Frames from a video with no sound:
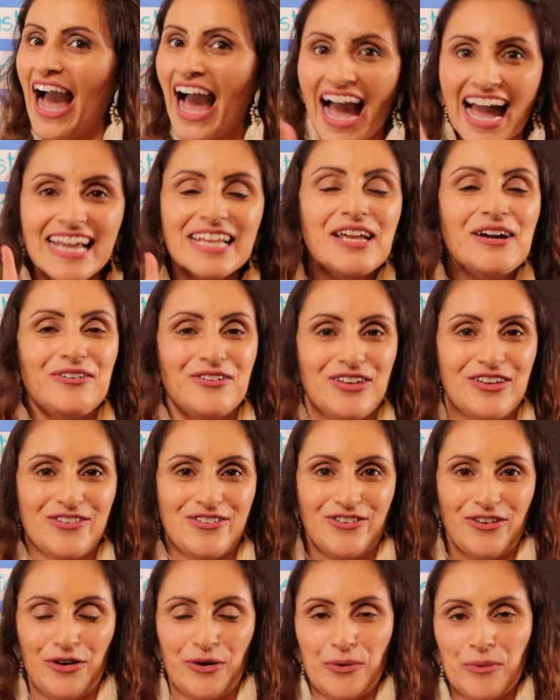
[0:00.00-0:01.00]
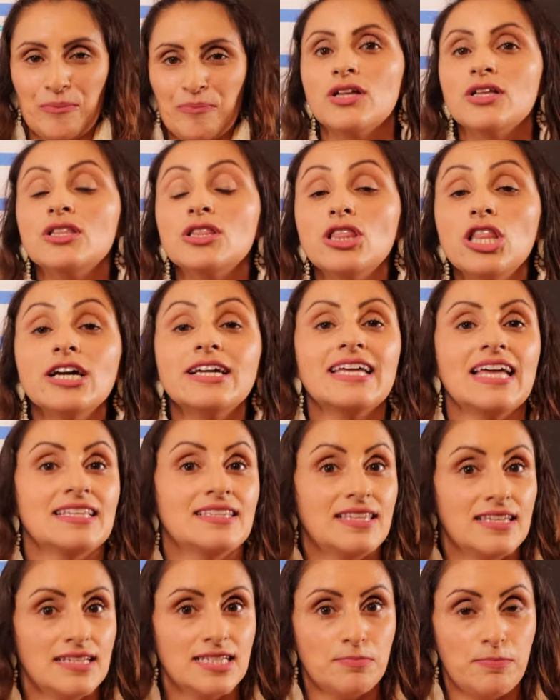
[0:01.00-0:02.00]
I know you do. Look
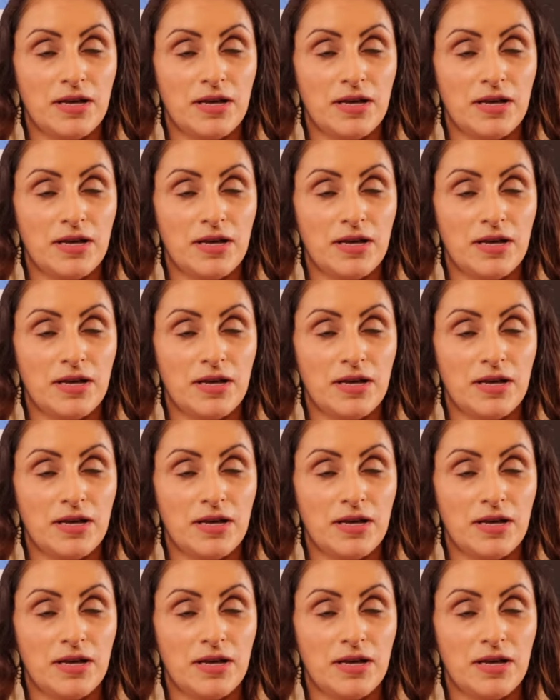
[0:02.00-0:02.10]
at this